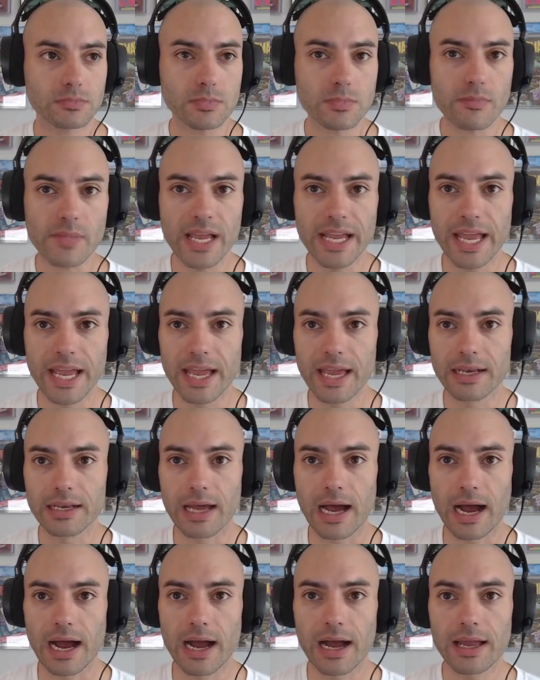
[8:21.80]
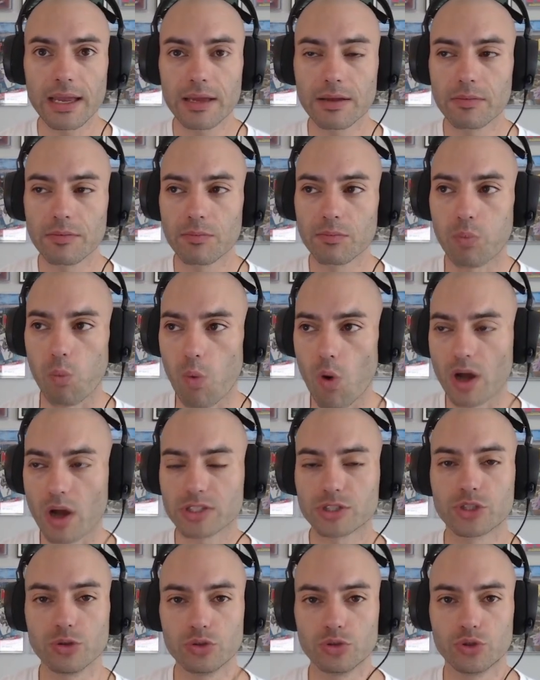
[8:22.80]
and I want
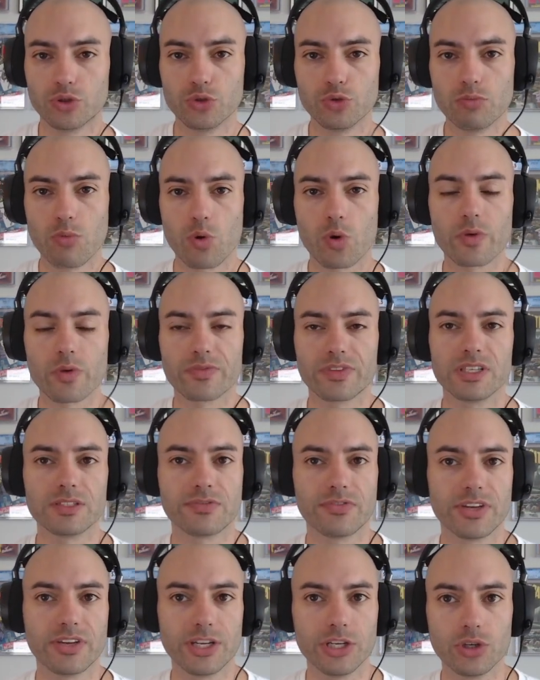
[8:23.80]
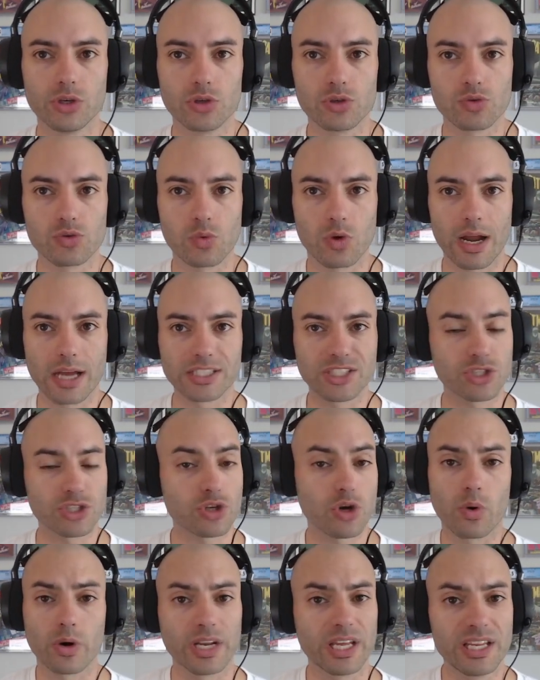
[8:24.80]
to do more of these videos where I just go
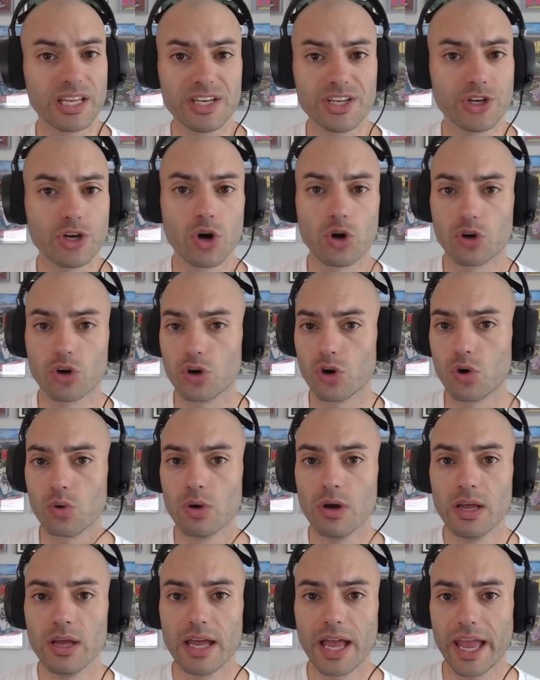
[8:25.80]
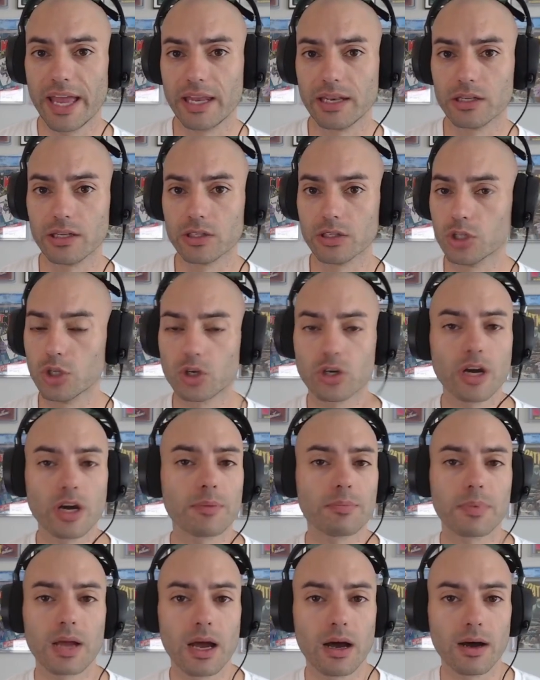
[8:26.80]
on IndieGoGo and look
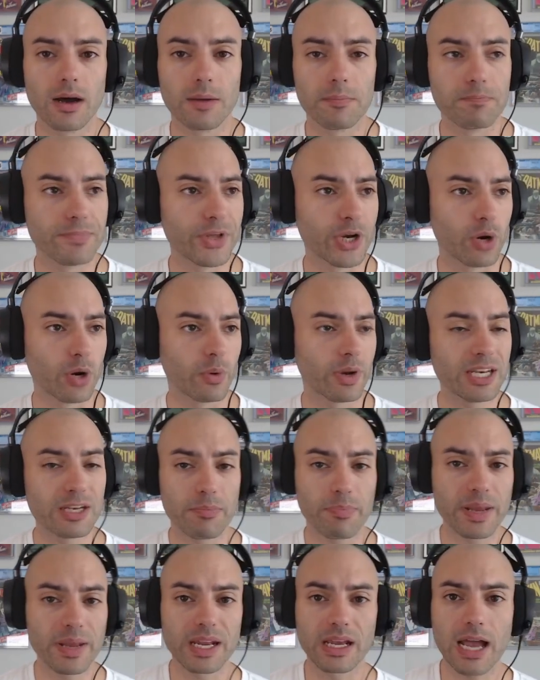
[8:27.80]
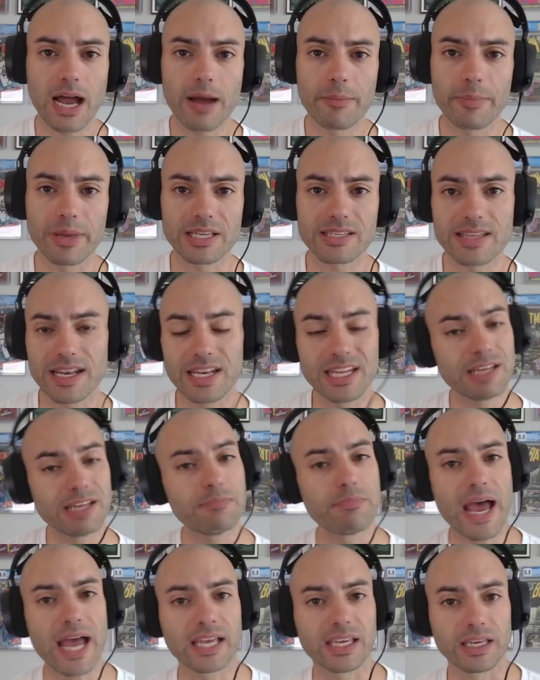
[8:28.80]
up independent comics that need
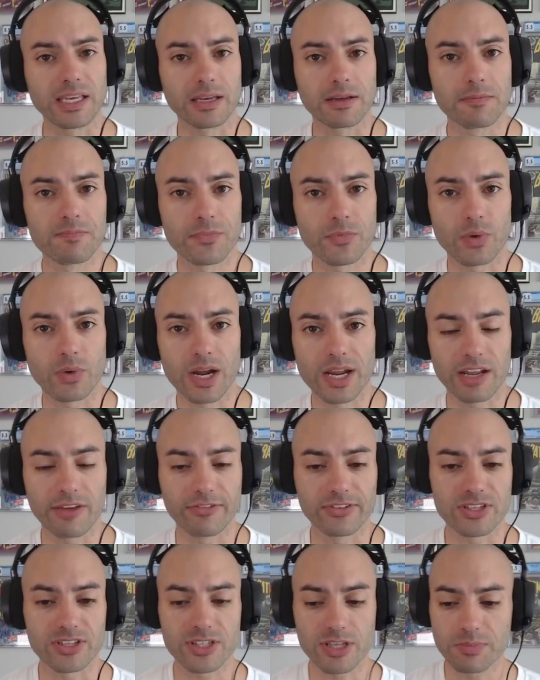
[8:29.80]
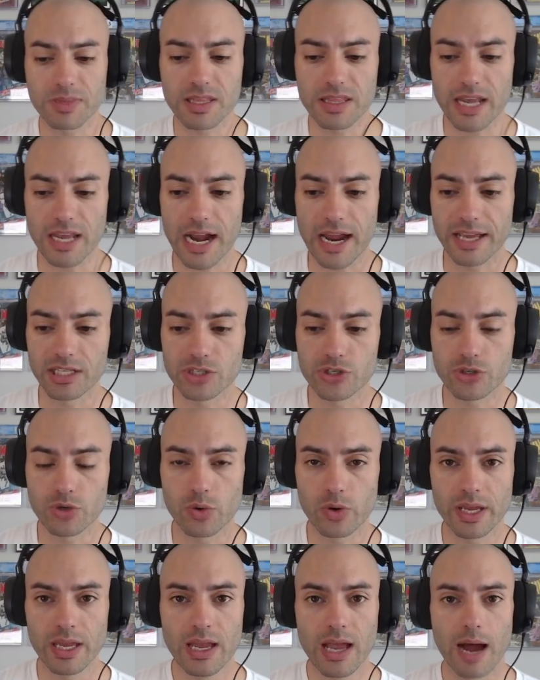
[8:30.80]
backing. Right? If it's something that I enjoy,
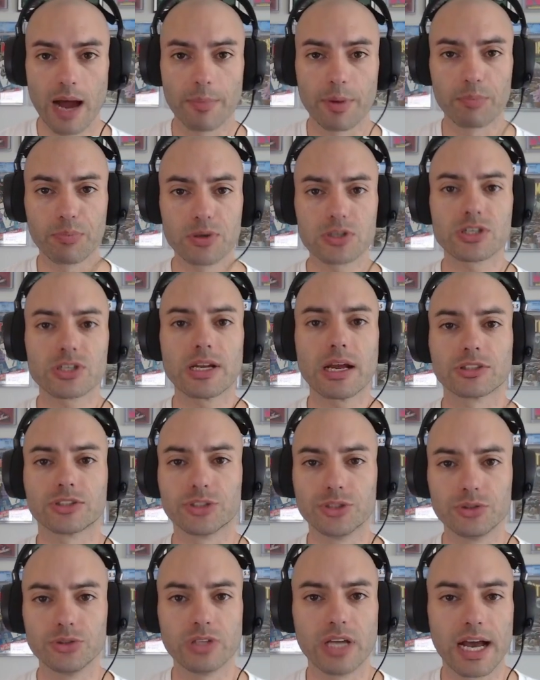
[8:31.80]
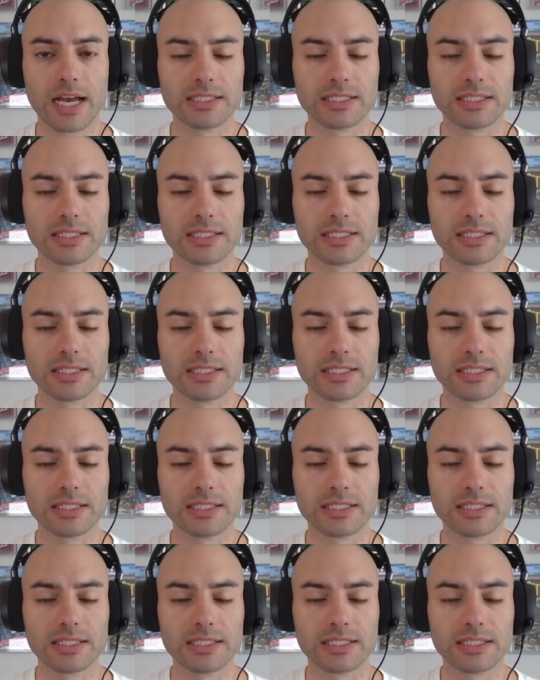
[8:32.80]
I'm going to push it out to you guys